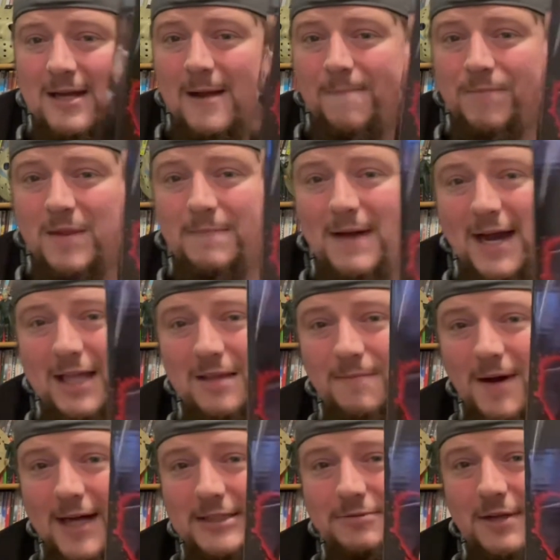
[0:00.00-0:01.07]
The back of the
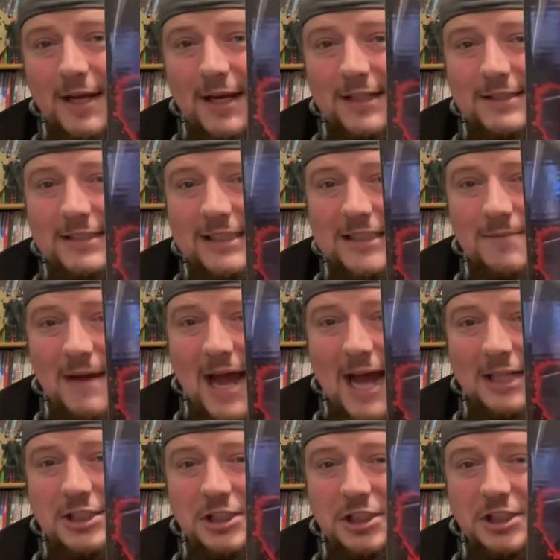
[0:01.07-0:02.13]
box where you get to see some
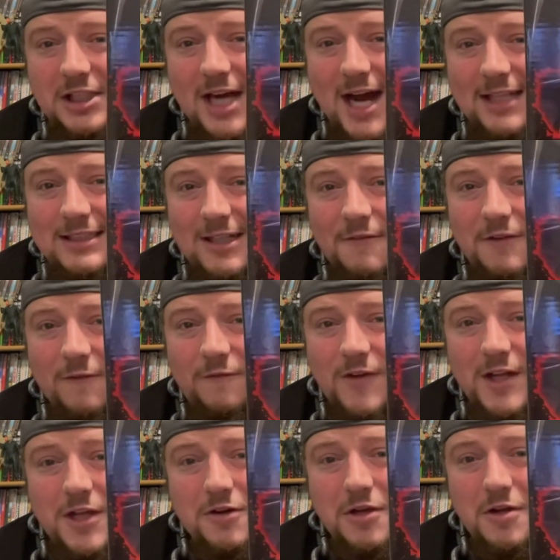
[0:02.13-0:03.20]
action shots of the
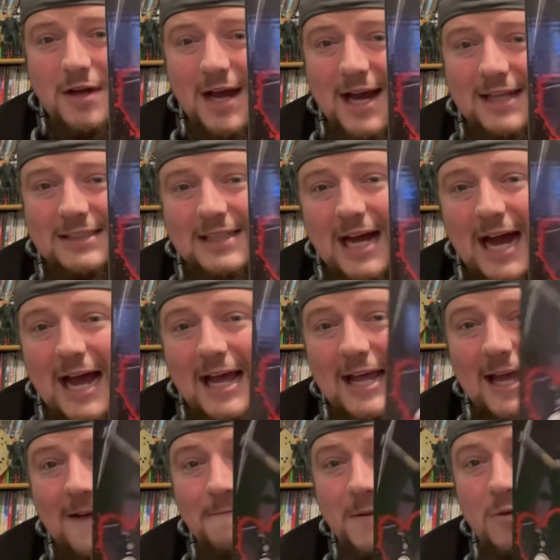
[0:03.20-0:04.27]
figure, you guys. I
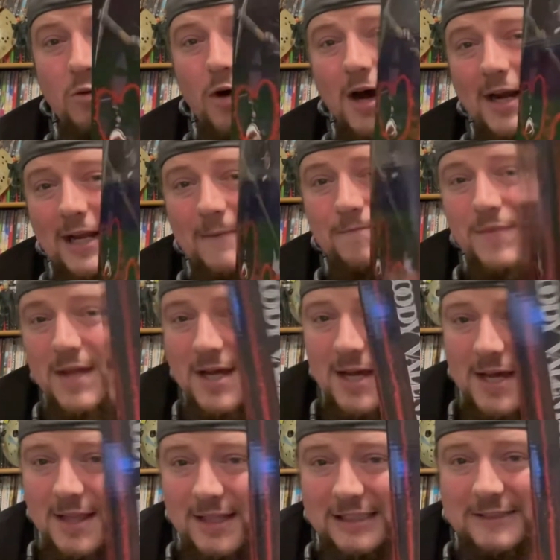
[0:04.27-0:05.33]
have been wanting
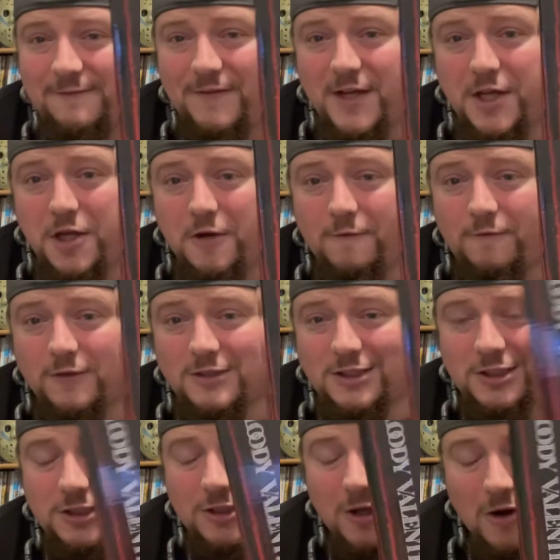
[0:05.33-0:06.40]
this figure for
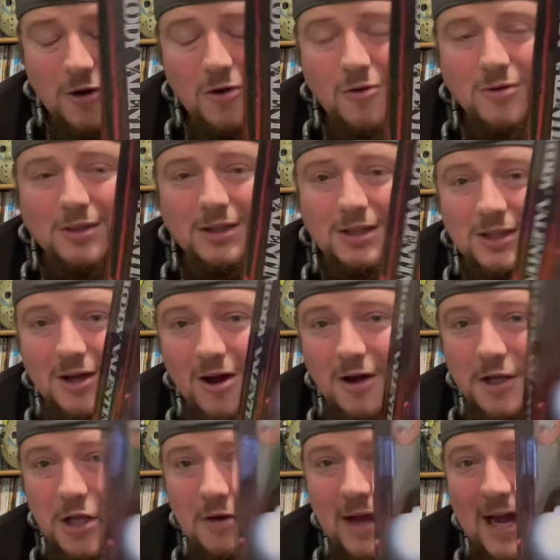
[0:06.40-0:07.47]
so
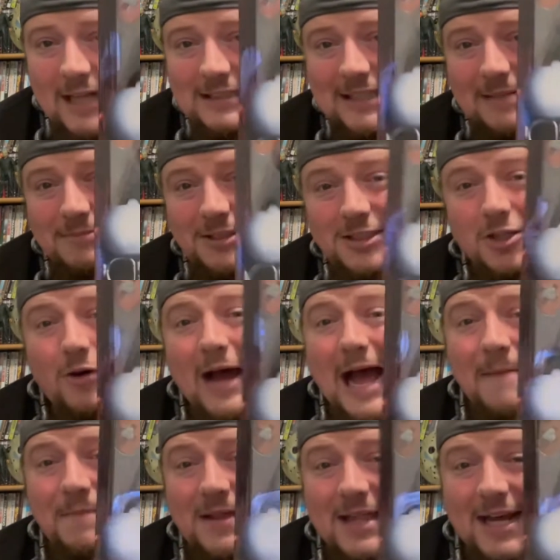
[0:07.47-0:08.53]
long, you guys. And I'm so
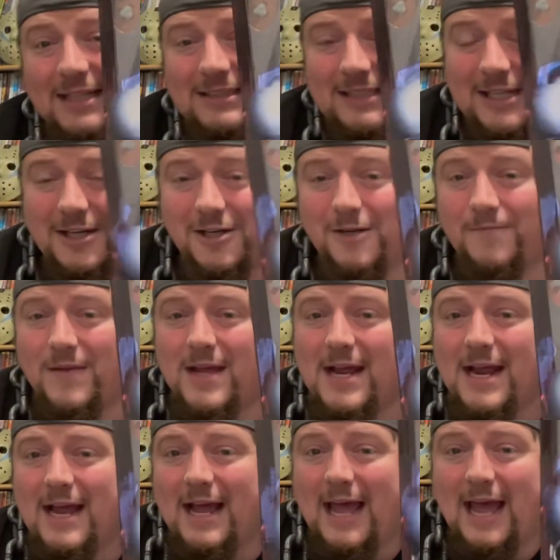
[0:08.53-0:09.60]
happy that it's here.
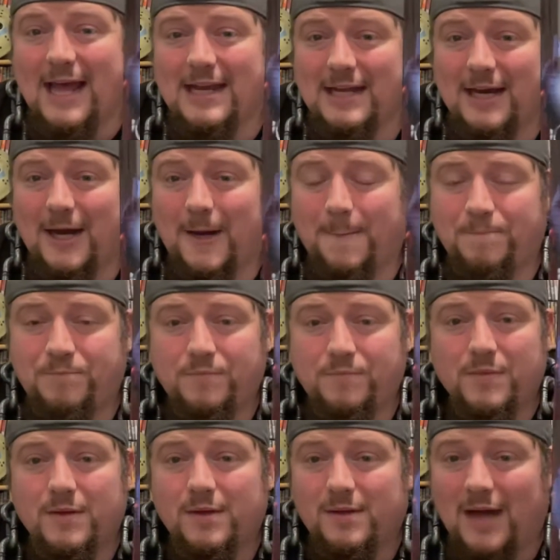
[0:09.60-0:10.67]
And um,
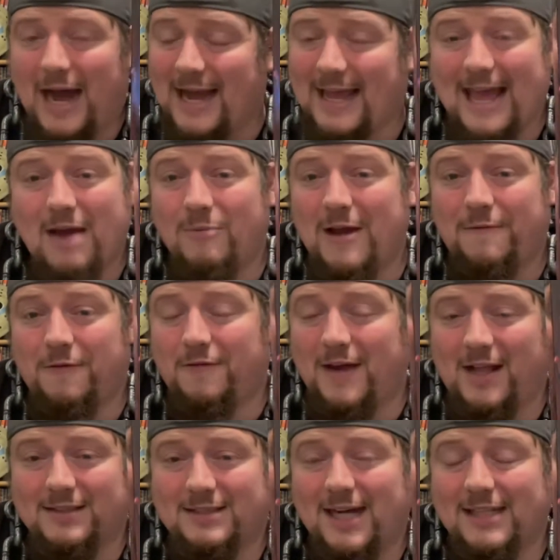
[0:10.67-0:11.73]
I can't wait for
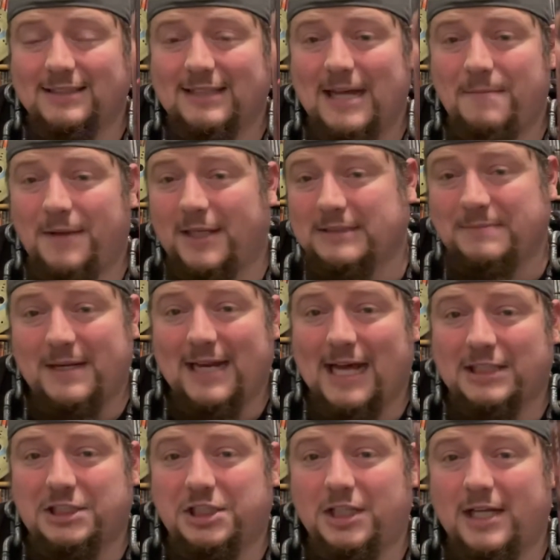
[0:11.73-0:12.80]
Valentine's Day because me and
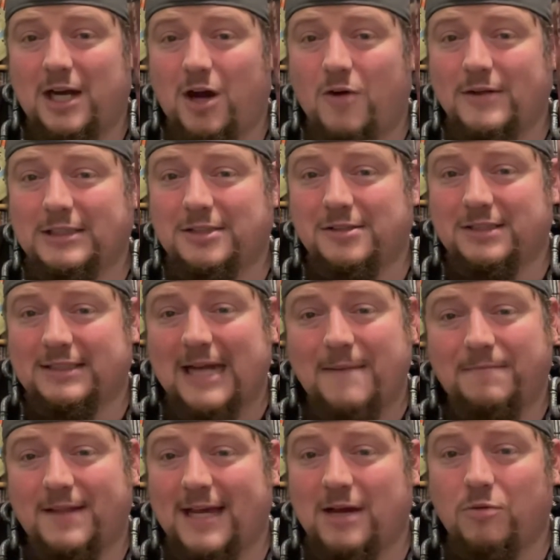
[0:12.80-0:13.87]
Angelina always do the
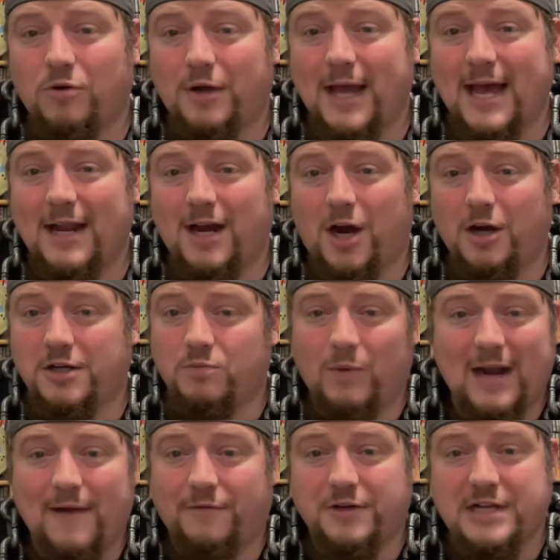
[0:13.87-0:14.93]
same thing. We'll get our
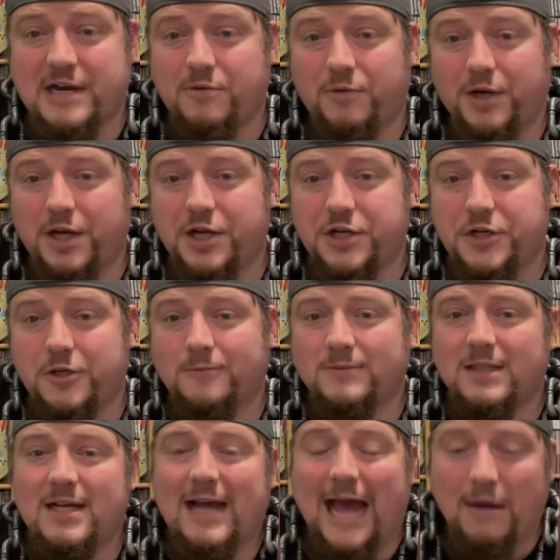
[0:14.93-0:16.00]
whatever dinner we're going to do.
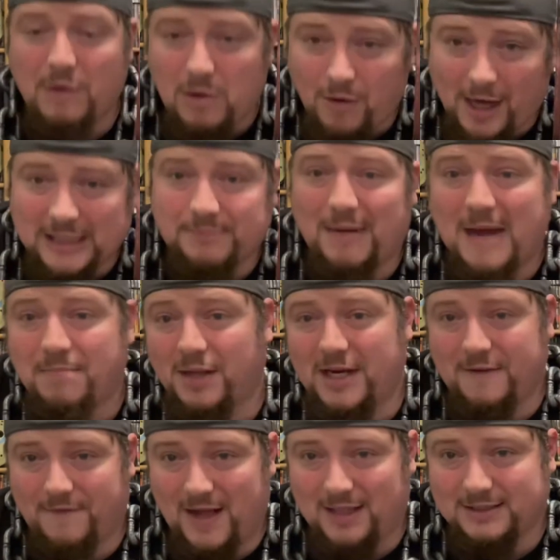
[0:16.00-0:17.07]
And we watch My
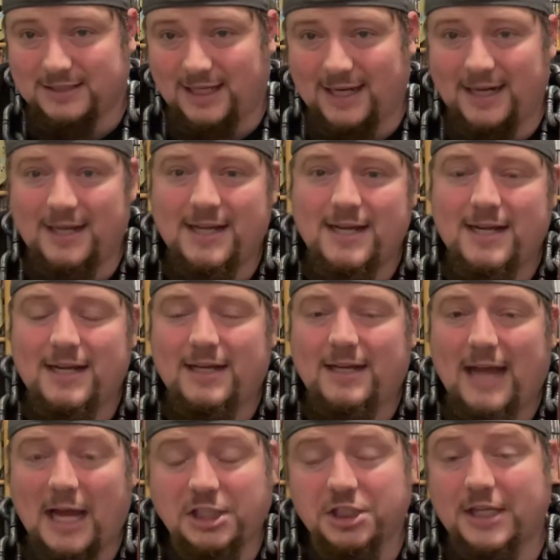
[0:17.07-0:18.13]
Bloody Valentine.
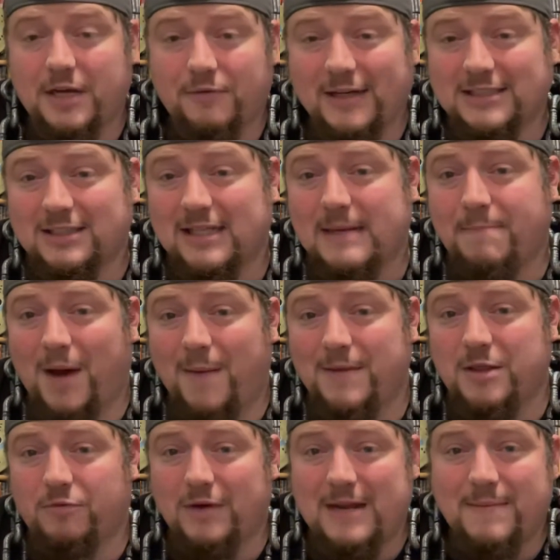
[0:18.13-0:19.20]
Angelina recently bought me
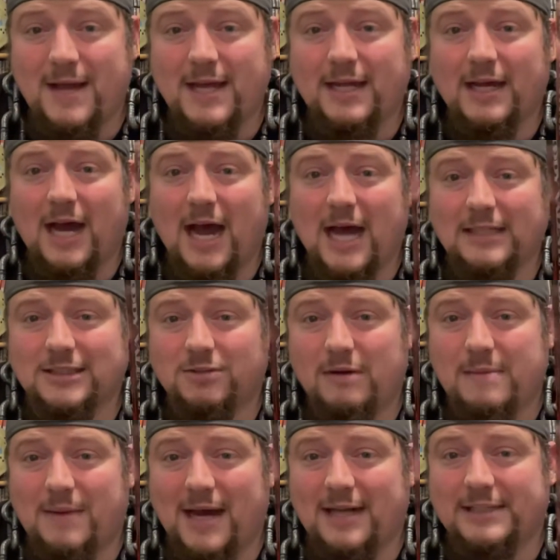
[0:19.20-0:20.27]
the remake, uh, so we
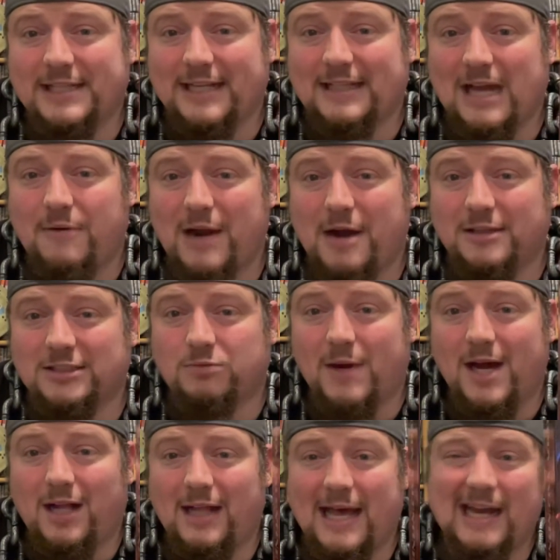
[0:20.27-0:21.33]
might check that one out as
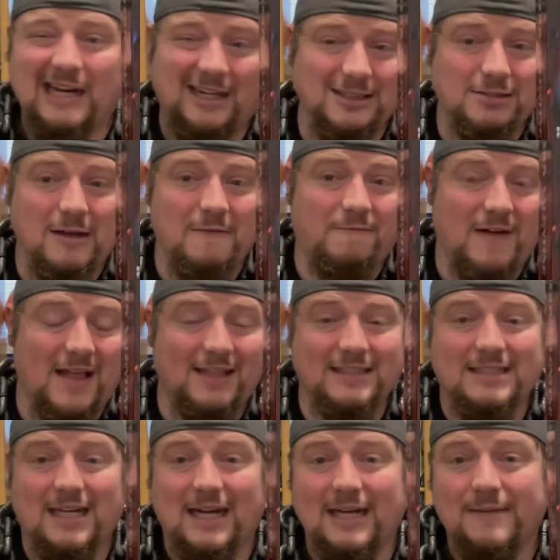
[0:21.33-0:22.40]
well. And I also have
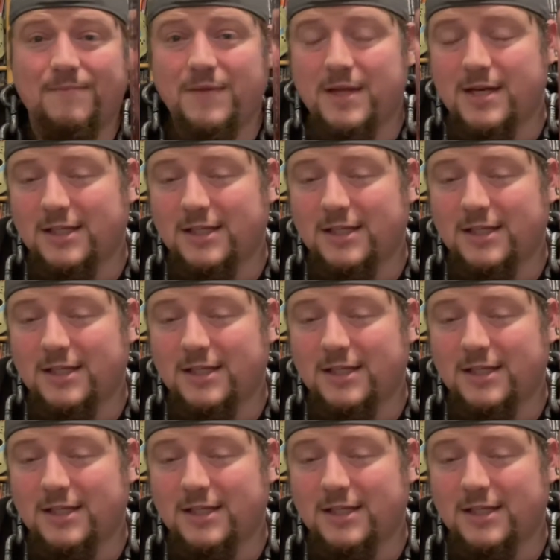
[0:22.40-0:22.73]
Valentine.